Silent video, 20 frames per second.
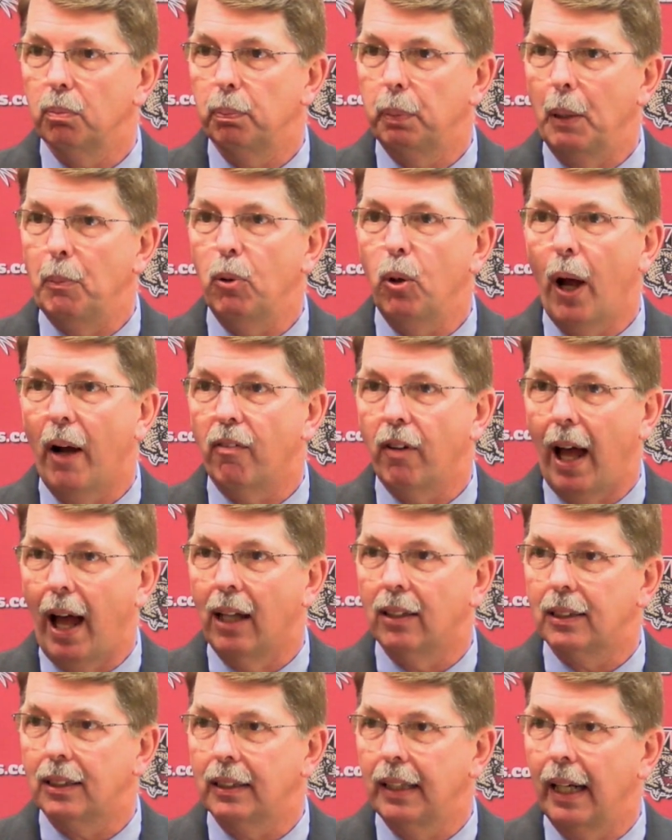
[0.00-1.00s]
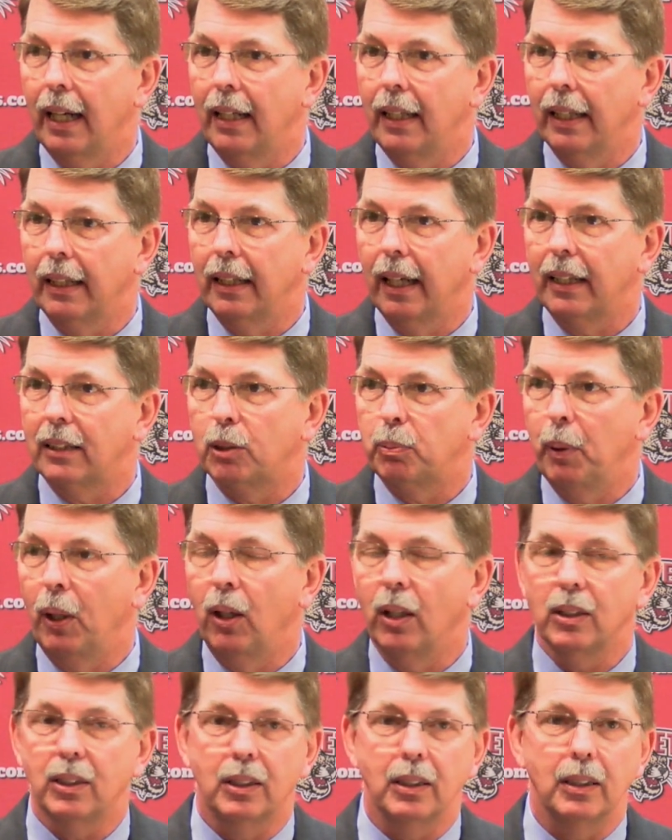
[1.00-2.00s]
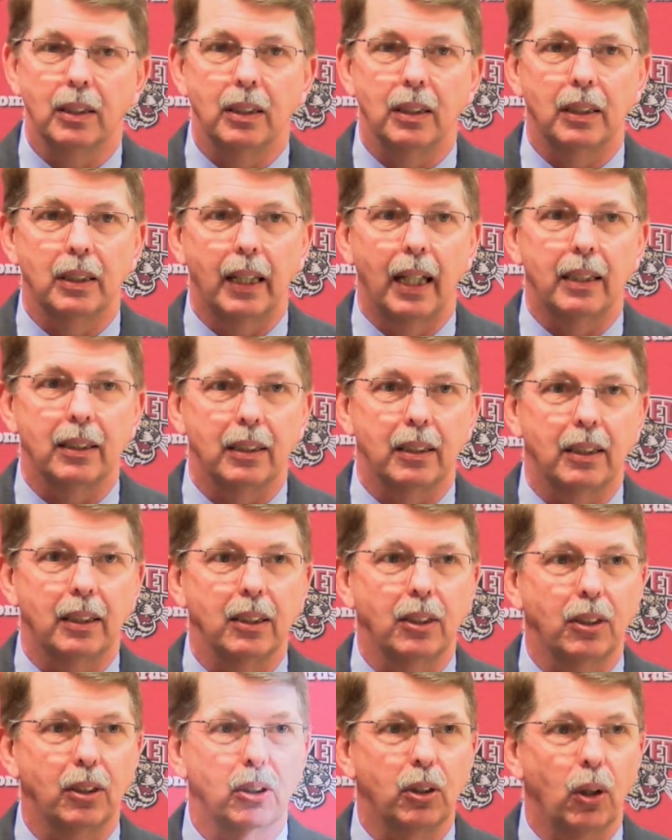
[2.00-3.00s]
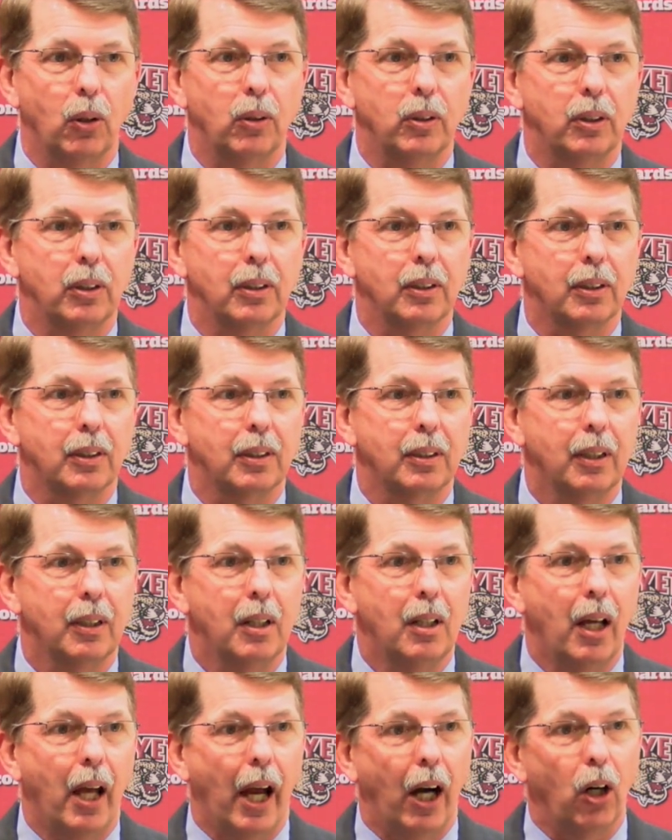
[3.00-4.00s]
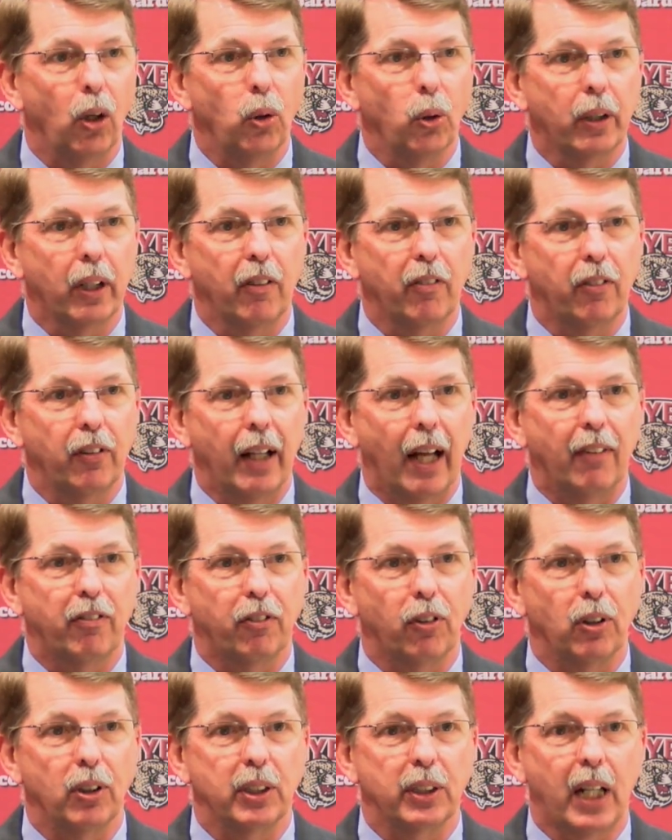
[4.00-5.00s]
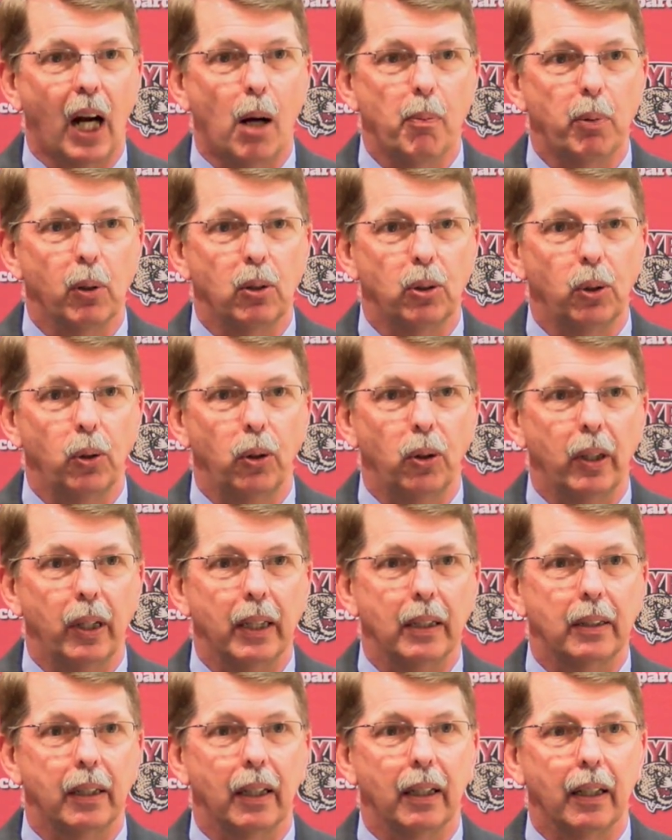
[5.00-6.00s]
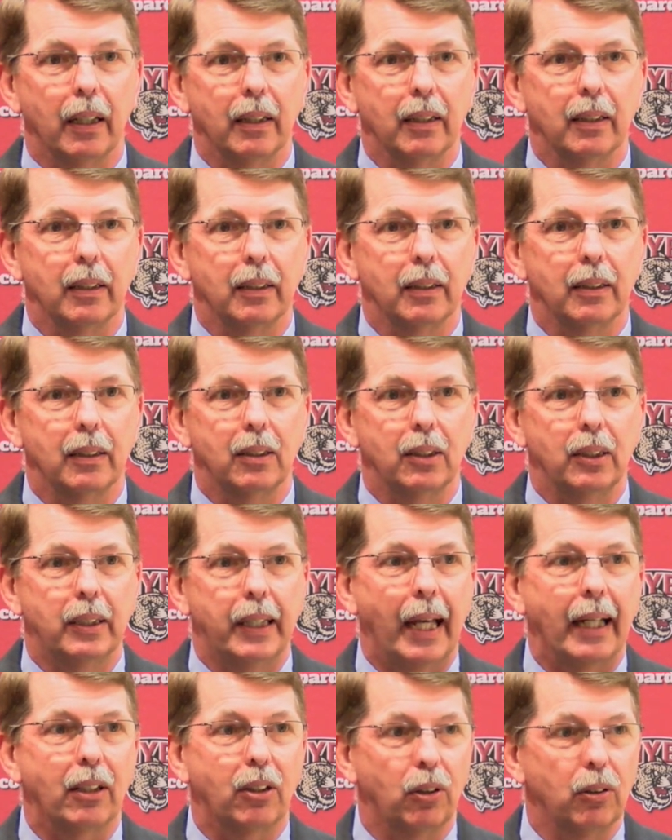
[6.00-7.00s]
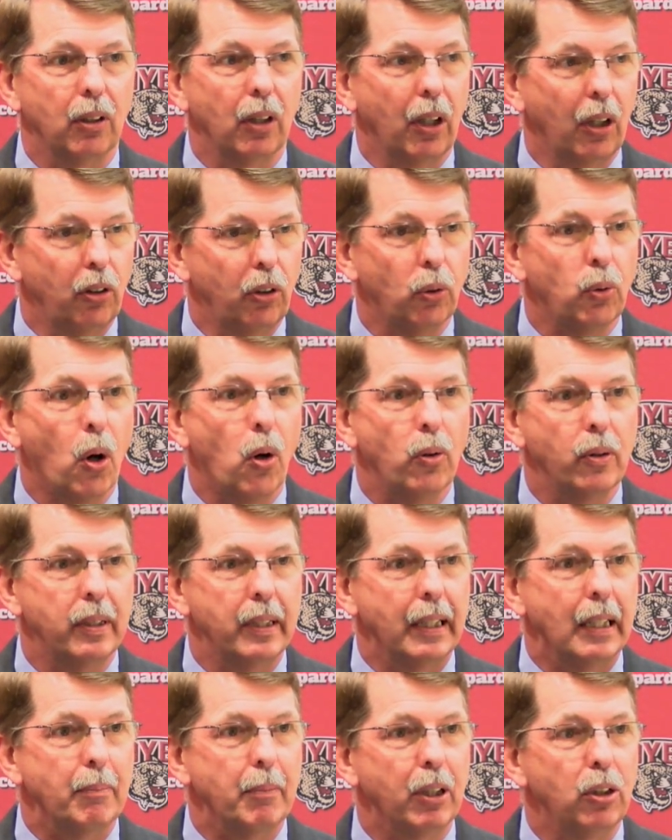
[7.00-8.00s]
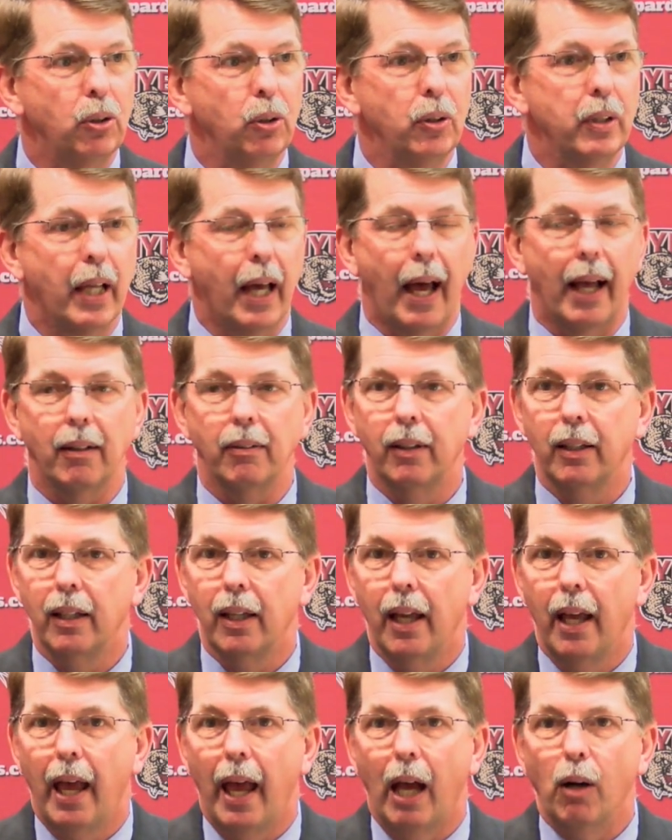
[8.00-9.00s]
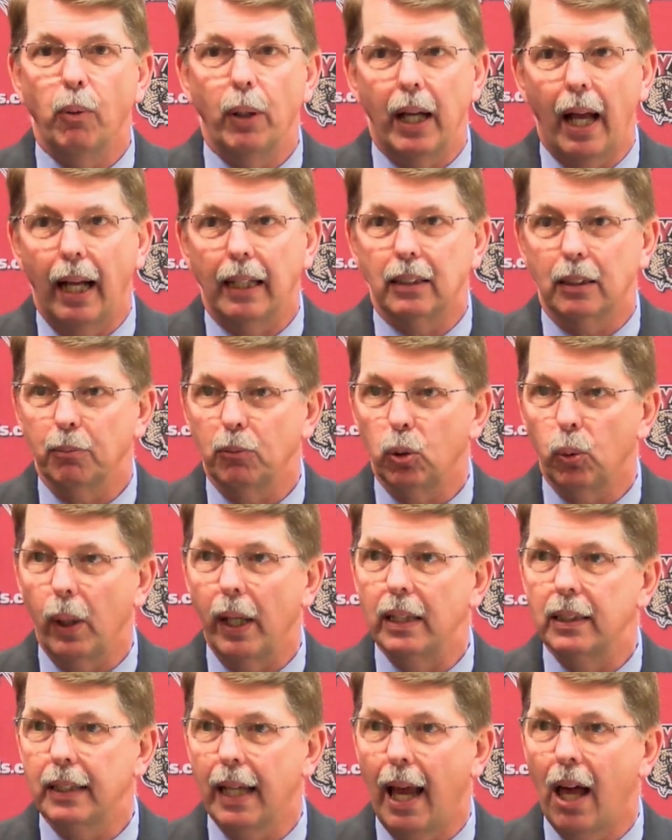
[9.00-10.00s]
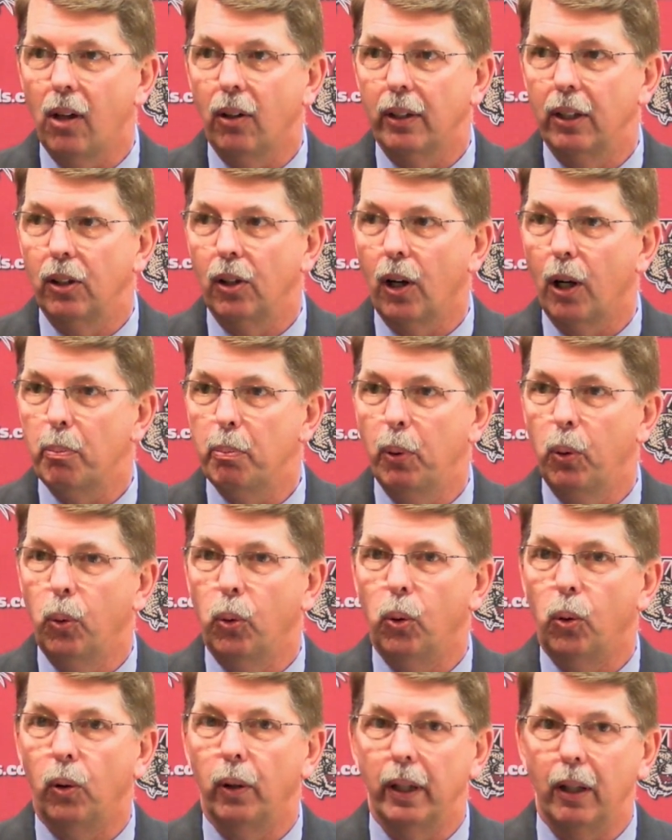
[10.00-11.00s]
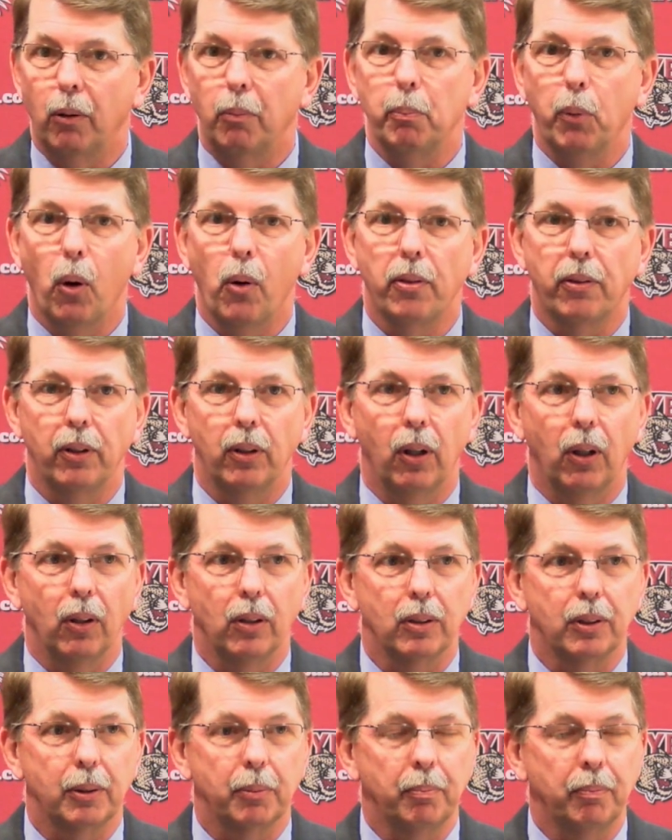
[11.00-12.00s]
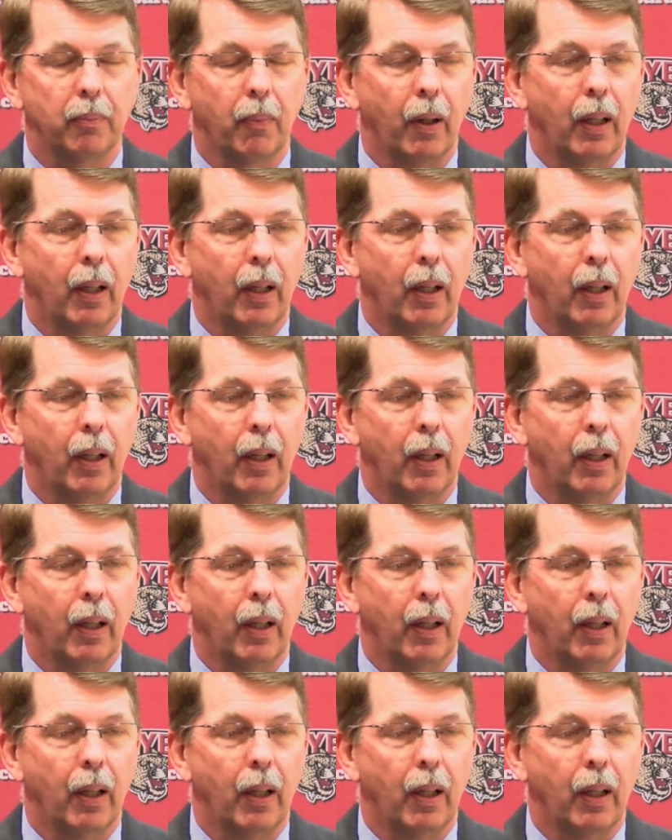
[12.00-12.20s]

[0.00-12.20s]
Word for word: people who have outstanding experiences as assistant coaches and are looking for that first opportunity to, to take their, their own team and do that. And we had some great talent in our pool on both of those.